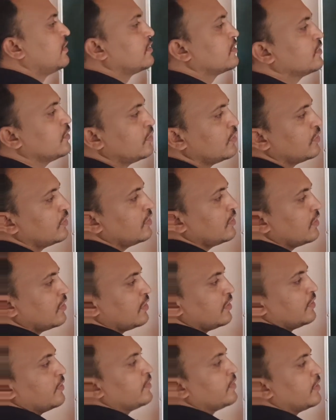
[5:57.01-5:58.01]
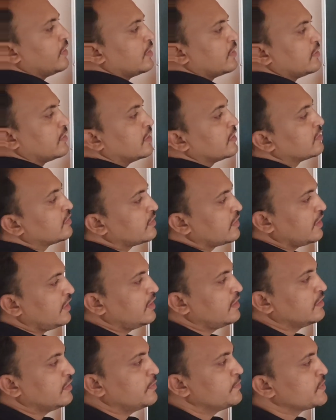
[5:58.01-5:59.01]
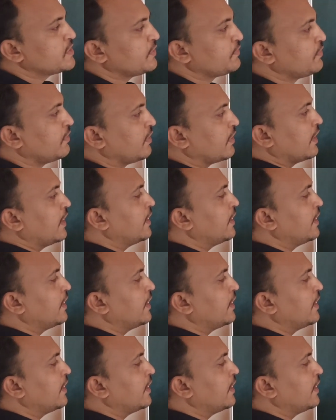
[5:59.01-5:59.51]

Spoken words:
So the three terms, if you